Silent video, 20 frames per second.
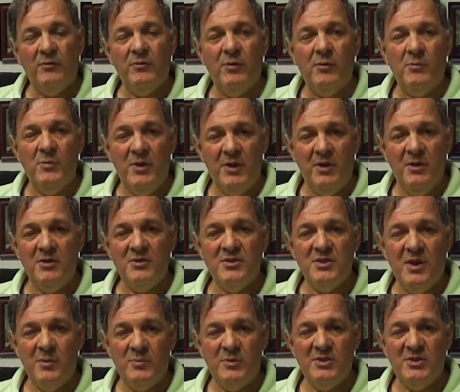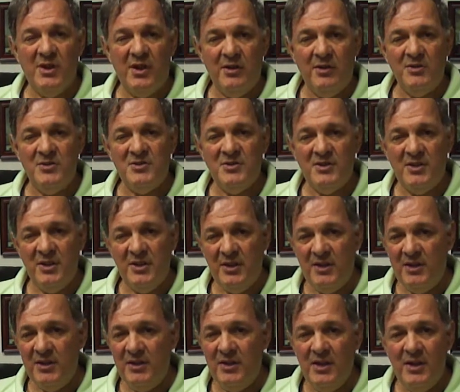For me, it's hepatitis
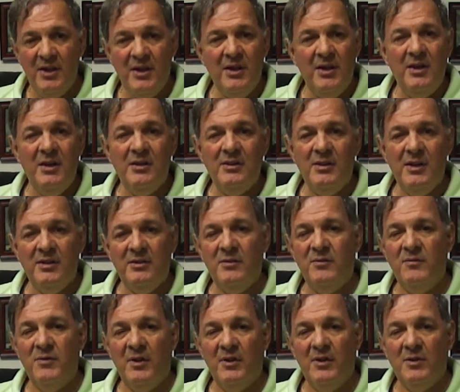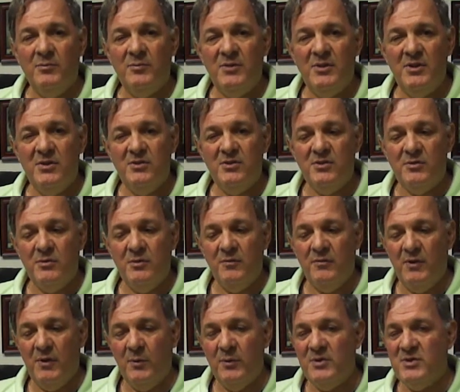C that developed into a
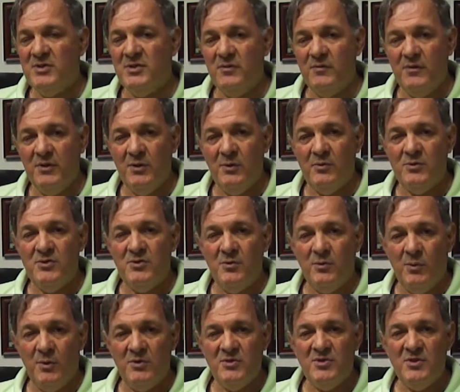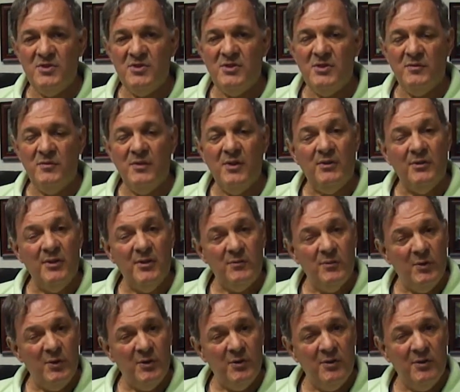very severe cirrhosis of the
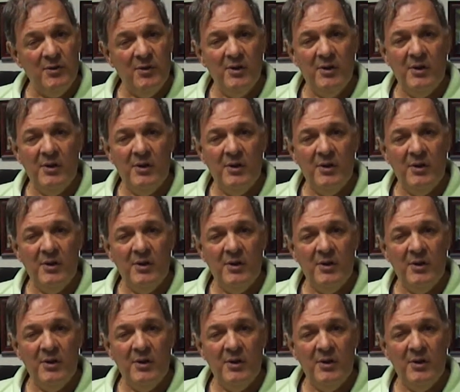liver,